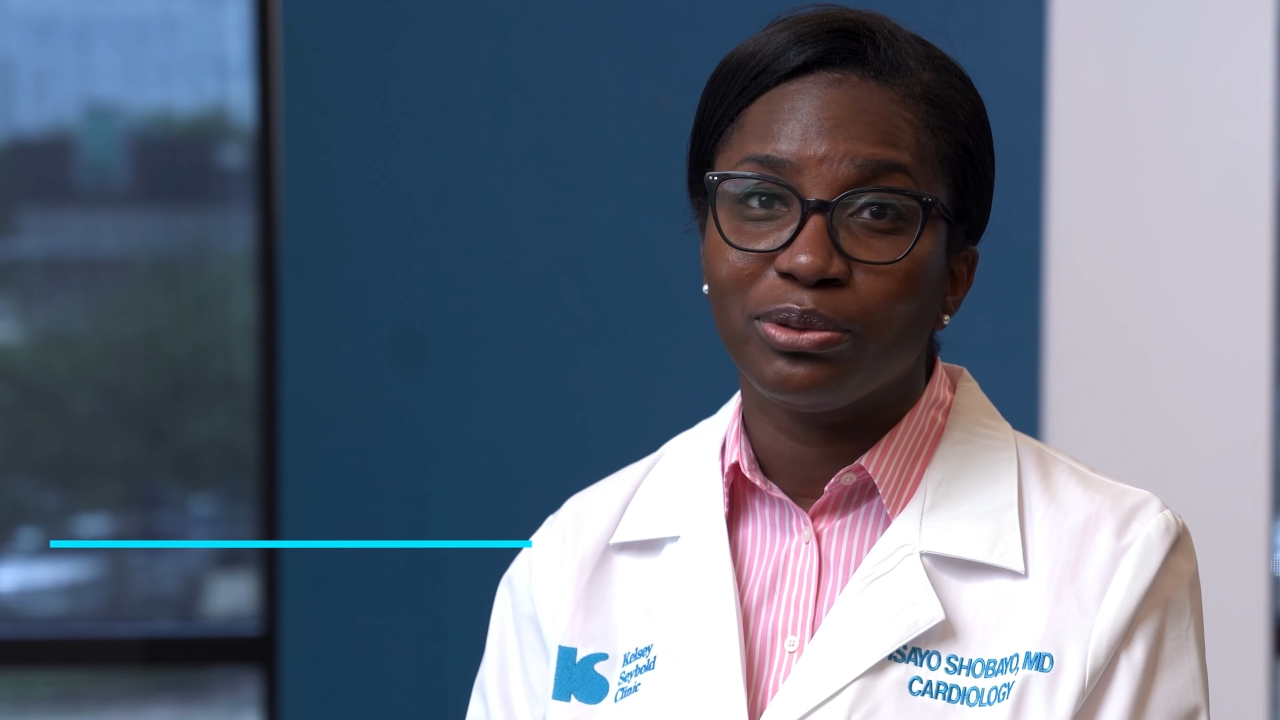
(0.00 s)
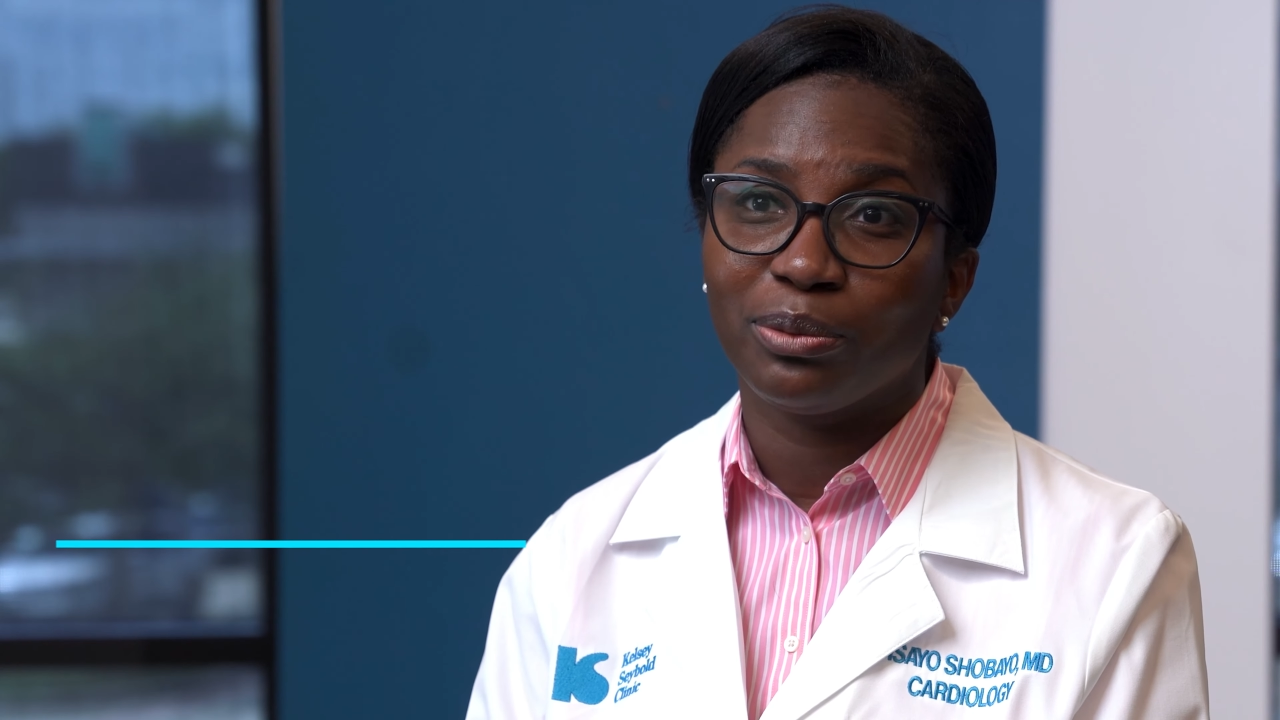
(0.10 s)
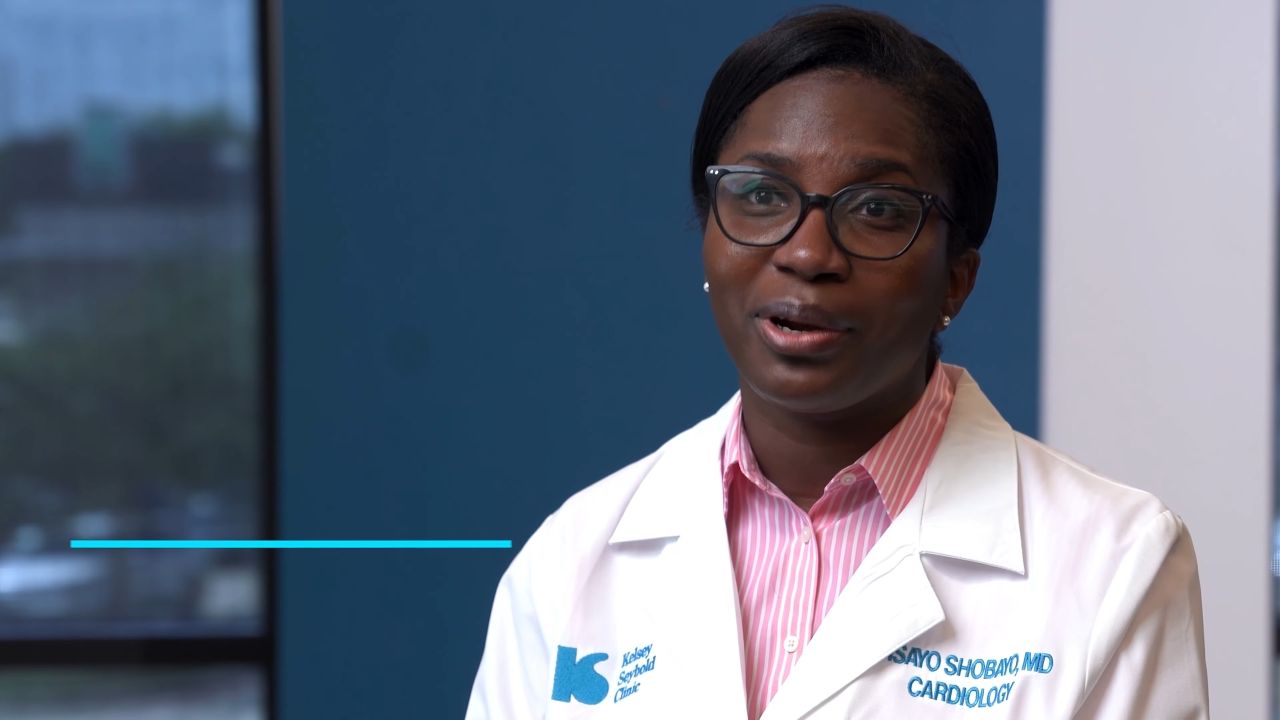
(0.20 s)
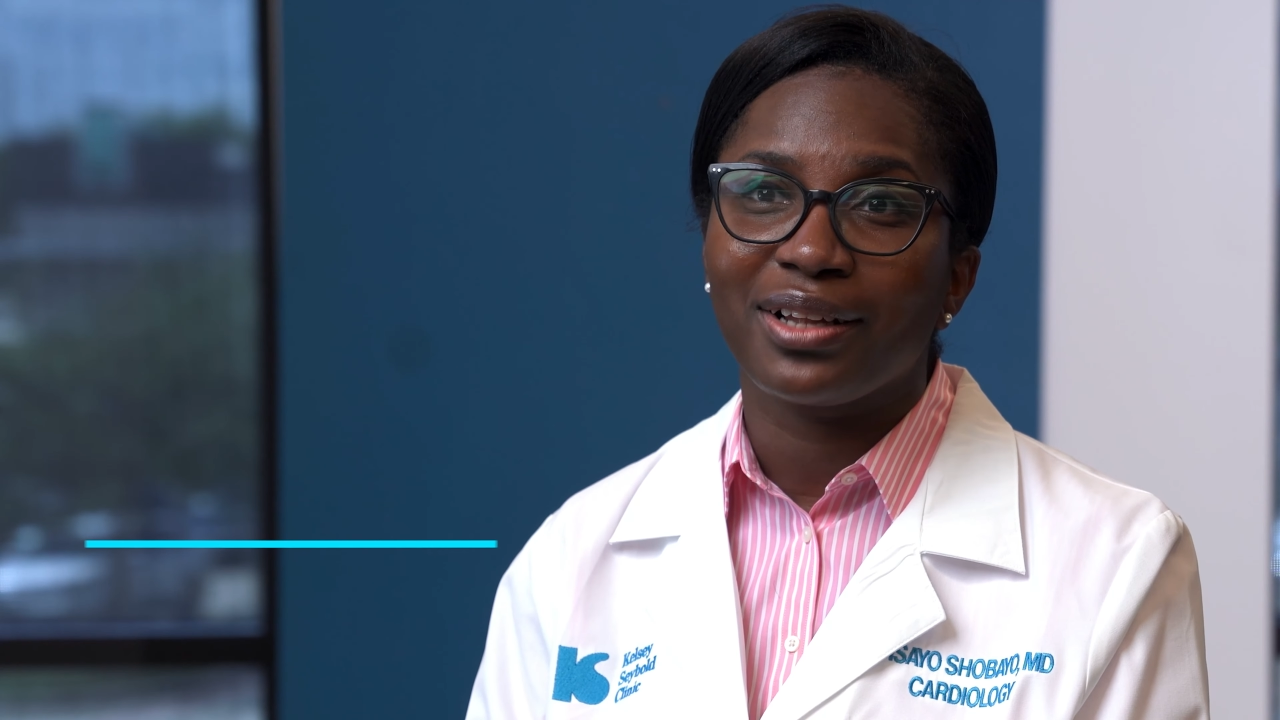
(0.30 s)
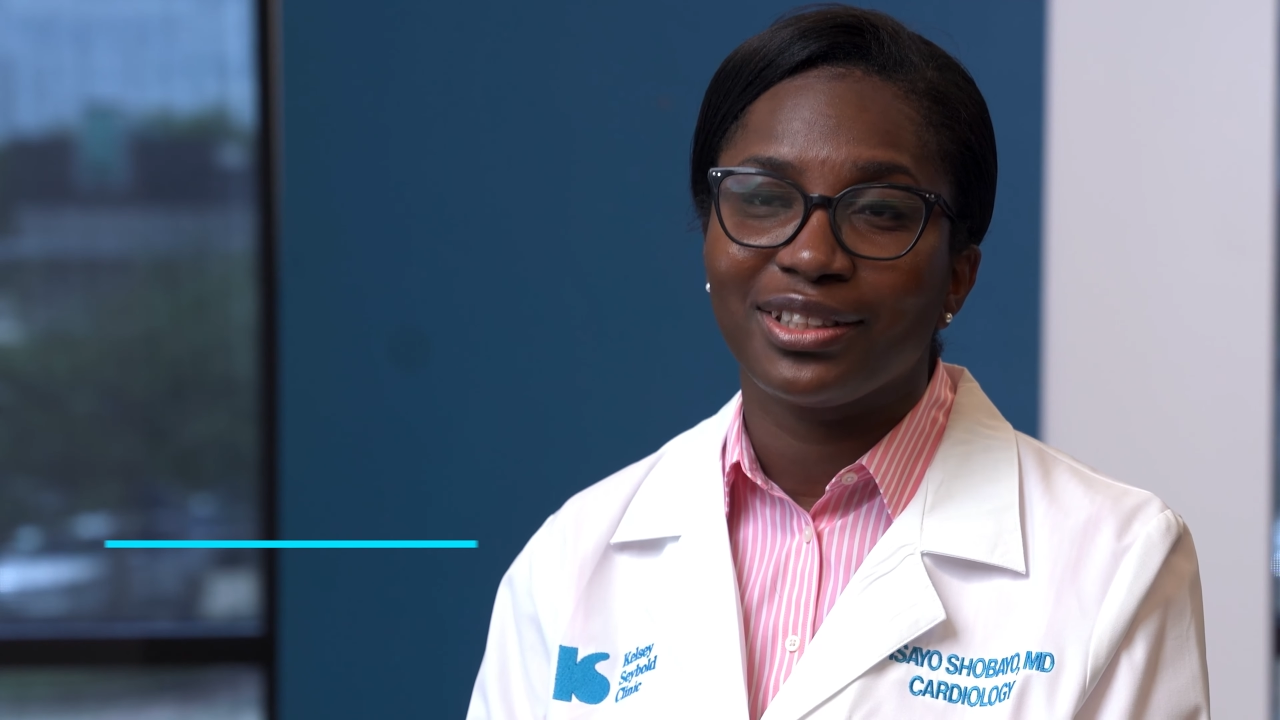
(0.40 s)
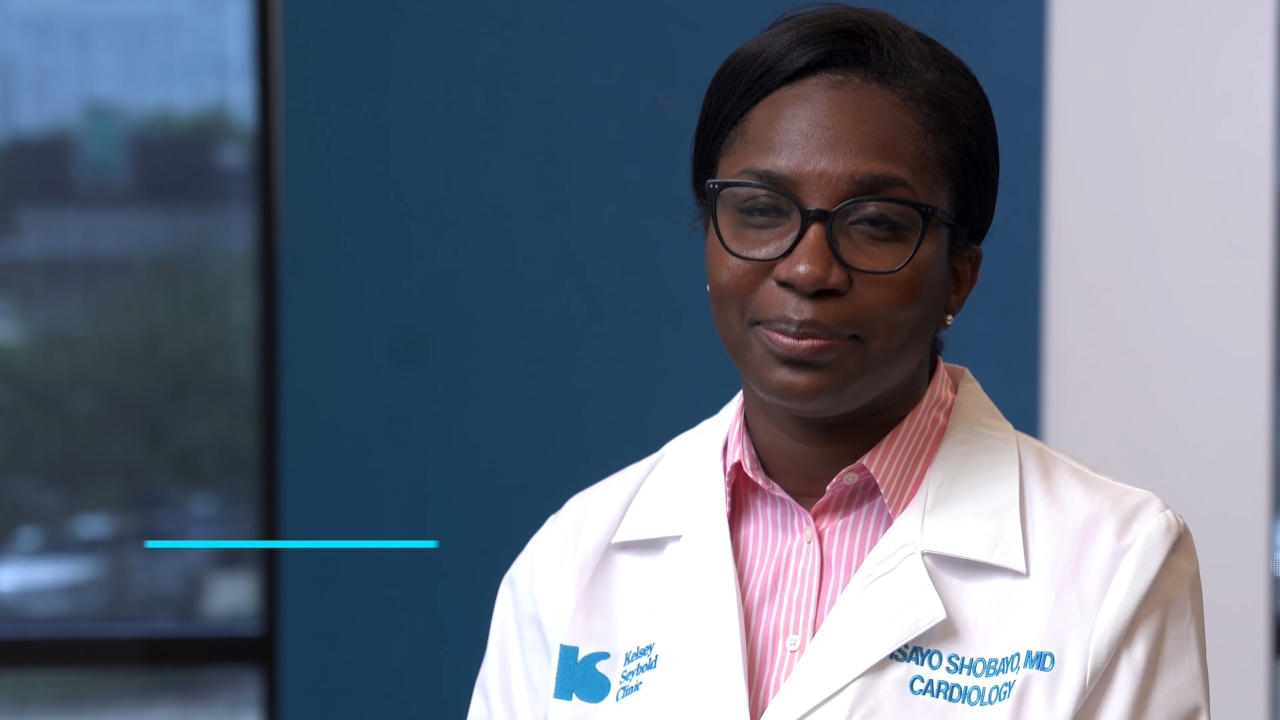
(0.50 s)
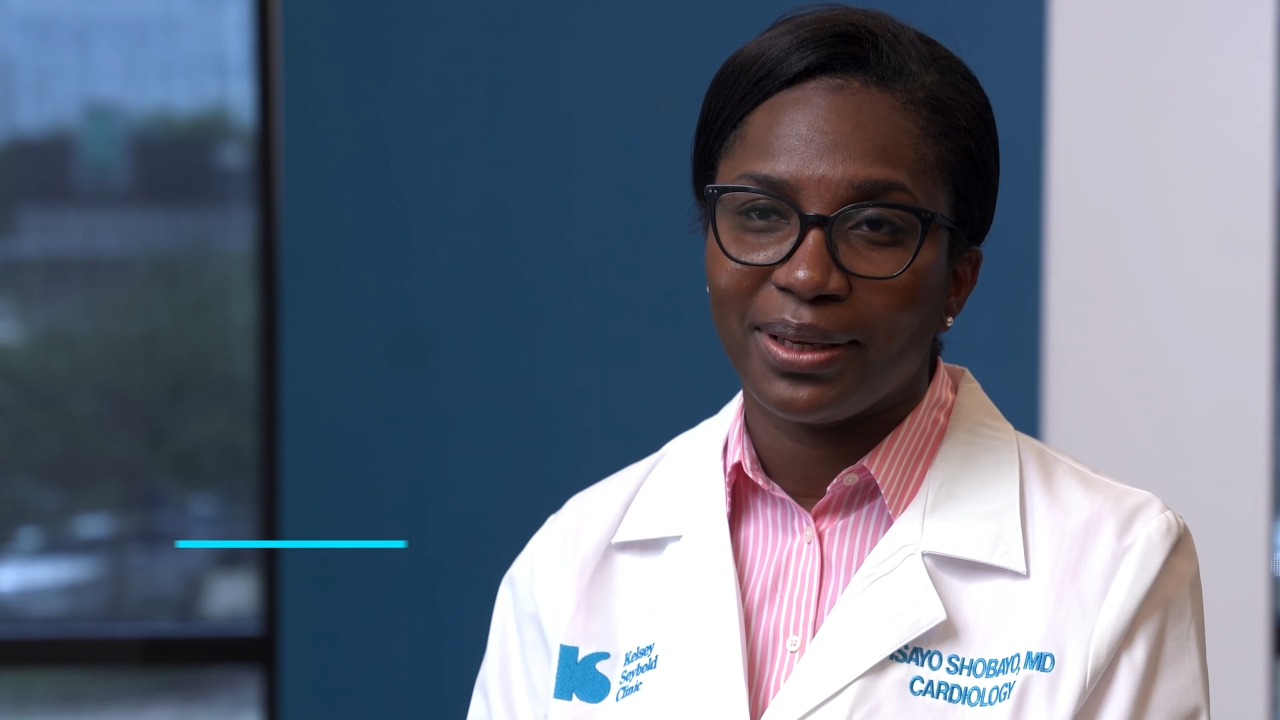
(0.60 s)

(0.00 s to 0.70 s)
able to practice